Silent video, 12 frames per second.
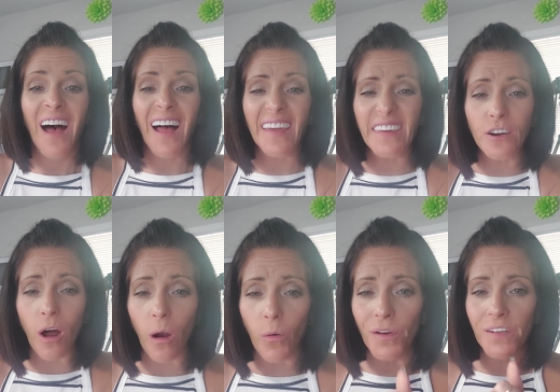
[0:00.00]
I could
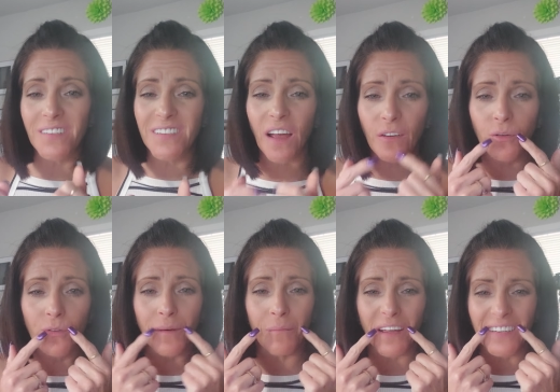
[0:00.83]
already tell you
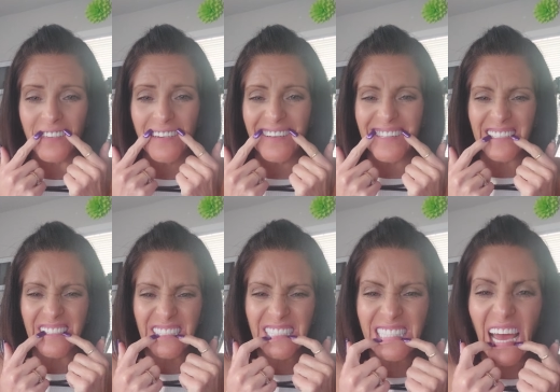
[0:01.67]
that my teeth,
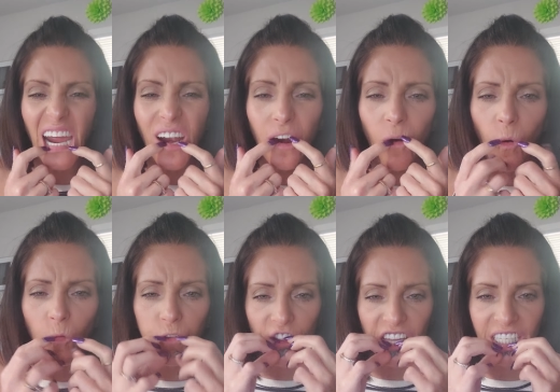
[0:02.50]
they are
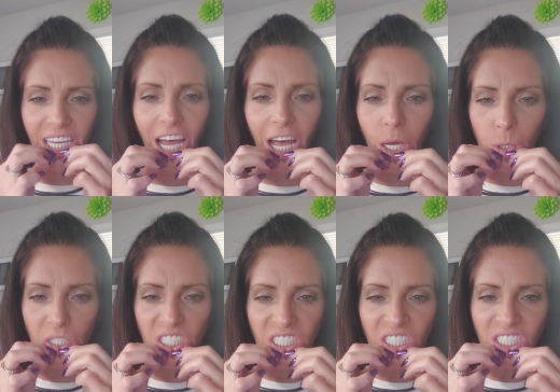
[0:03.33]
over the top.